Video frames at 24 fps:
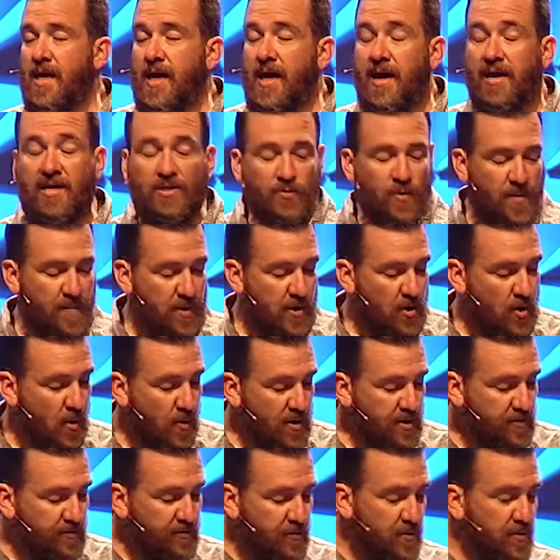And as we've been
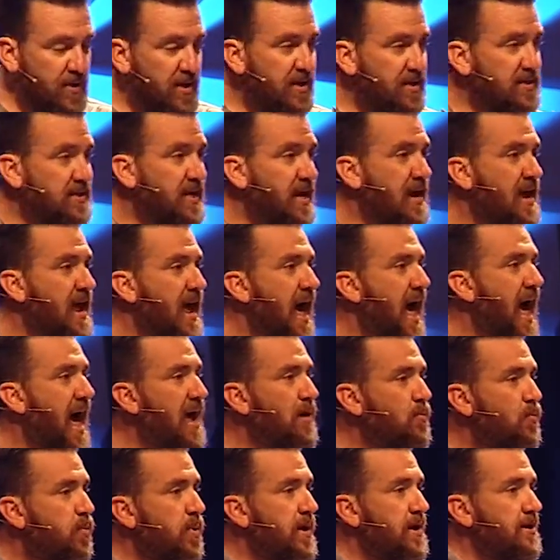going through this, I
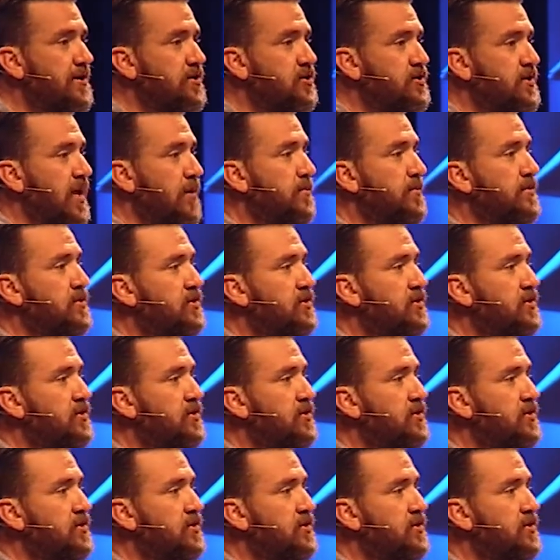wish that when